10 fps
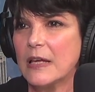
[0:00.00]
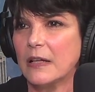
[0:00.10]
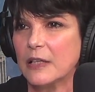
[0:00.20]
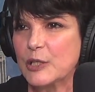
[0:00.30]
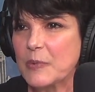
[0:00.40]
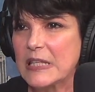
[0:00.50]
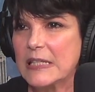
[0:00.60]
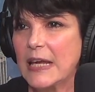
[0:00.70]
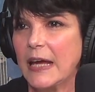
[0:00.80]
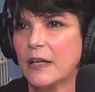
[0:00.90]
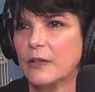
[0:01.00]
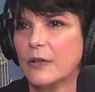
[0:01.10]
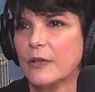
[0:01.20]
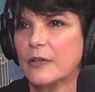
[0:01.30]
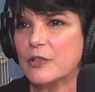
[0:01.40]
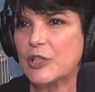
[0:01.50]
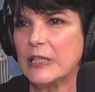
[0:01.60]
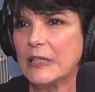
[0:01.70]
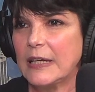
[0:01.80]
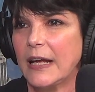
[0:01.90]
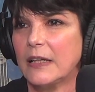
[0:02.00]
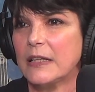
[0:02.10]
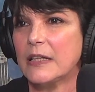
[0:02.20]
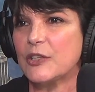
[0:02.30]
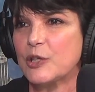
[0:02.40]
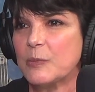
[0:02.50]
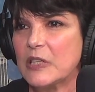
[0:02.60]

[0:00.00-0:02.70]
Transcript: Elizabeth Taylor, Gene Kelly, Jimmy